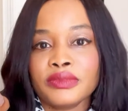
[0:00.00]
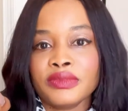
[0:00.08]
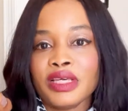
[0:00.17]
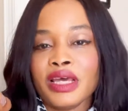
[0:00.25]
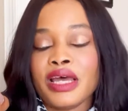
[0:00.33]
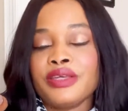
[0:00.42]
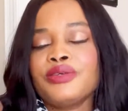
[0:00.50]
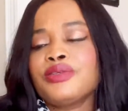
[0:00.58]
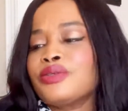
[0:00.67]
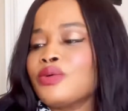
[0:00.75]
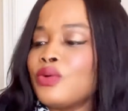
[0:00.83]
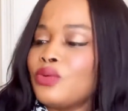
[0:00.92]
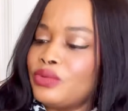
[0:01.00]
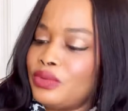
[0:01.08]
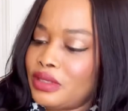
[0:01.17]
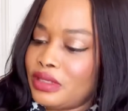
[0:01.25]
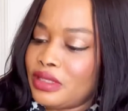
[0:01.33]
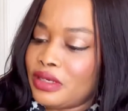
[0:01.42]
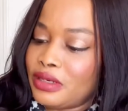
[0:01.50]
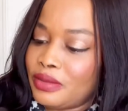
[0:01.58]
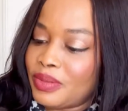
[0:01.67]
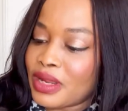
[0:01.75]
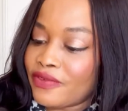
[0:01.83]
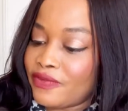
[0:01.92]
I used to own the
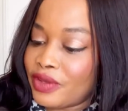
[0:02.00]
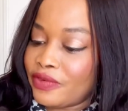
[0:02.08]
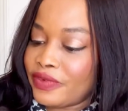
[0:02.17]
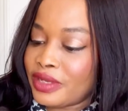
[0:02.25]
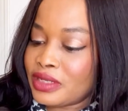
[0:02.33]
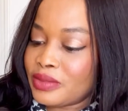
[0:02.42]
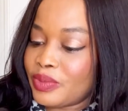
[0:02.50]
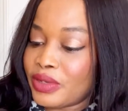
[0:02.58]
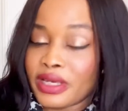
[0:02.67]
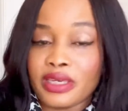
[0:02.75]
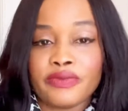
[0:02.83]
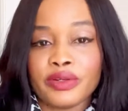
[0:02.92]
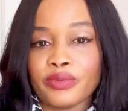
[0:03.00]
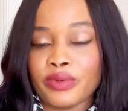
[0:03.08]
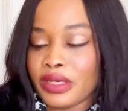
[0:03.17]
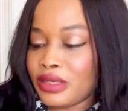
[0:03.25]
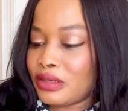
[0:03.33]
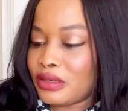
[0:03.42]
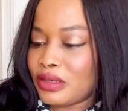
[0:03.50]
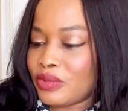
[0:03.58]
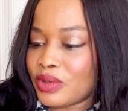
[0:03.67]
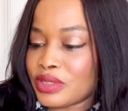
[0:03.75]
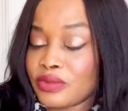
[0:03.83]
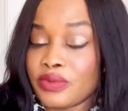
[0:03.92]
black velvets, but I gave it away. It
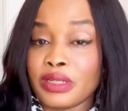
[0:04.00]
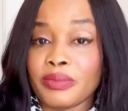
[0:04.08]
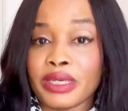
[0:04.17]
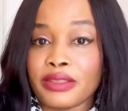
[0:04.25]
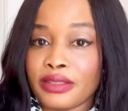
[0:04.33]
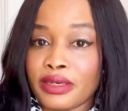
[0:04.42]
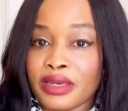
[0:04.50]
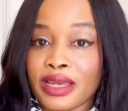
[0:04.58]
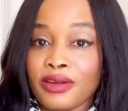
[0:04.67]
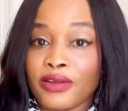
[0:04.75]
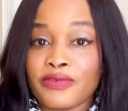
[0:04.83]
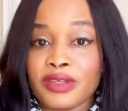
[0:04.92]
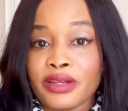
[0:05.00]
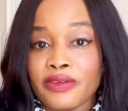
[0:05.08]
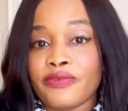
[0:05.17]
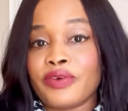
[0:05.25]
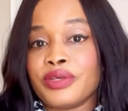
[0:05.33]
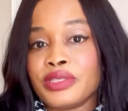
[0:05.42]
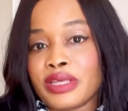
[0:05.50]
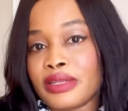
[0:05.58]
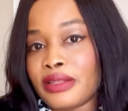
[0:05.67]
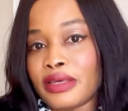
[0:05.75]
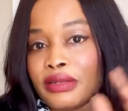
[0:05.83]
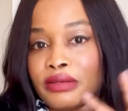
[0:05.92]
wasn't really my thing. I loved it at first, and
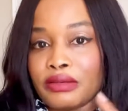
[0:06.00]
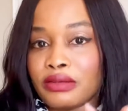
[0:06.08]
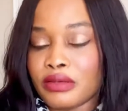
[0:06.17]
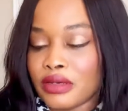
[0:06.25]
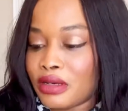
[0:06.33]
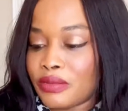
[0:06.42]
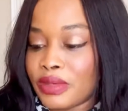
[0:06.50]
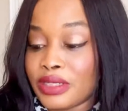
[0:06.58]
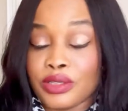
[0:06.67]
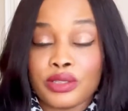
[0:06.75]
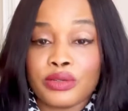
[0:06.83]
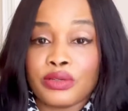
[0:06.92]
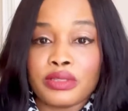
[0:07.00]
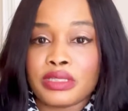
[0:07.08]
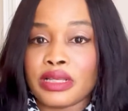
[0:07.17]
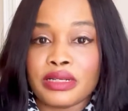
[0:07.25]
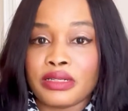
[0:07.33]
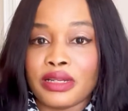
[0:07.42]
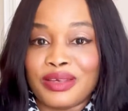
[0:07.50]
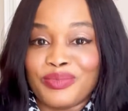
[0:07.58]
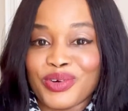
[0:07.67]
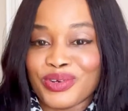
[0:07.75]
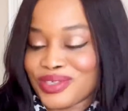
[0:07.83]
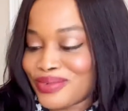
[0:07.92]
then I just couldn't stand it
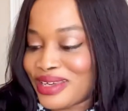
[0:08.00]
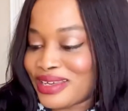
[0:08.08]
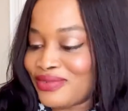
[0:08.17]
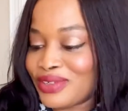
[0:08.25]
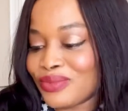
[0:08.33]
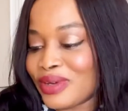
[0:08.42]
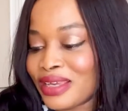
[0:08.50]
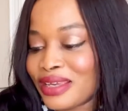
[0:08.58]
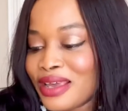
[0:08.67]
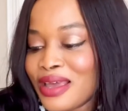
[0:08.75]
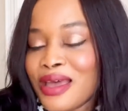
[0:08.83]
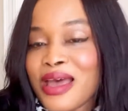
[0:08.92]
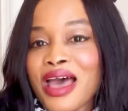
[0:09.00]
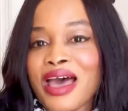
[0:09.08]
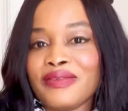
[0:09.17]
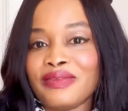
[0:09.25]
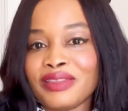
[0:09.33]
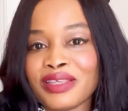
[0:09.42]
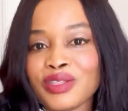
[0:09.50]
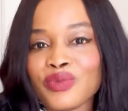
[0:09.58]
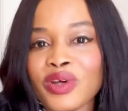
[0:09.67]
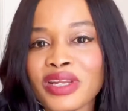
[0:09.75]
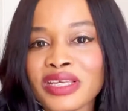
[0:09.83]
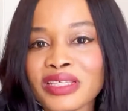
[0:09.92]
anymore, so I gave it away. And this
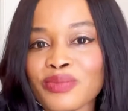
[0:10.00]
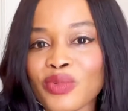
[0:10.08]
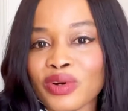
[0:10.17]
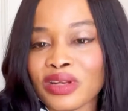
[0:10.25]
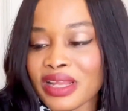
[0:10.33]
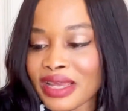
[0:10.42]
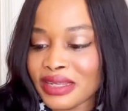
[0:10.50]
one is more light.